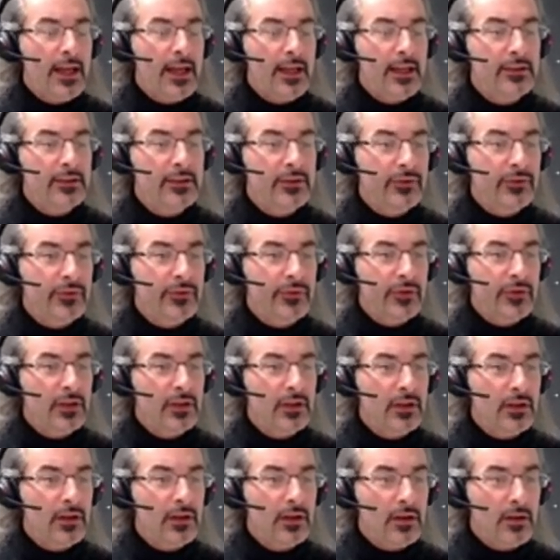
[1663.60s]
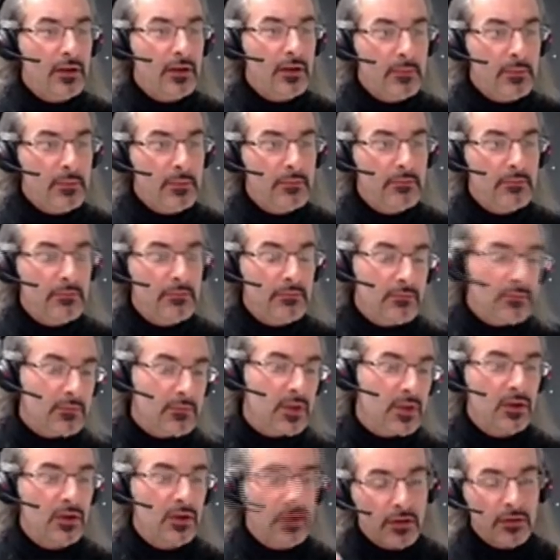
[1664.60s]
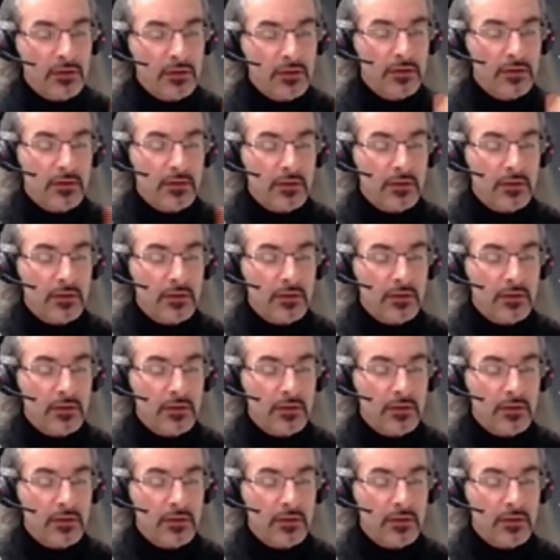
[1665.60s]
And, uh, you know,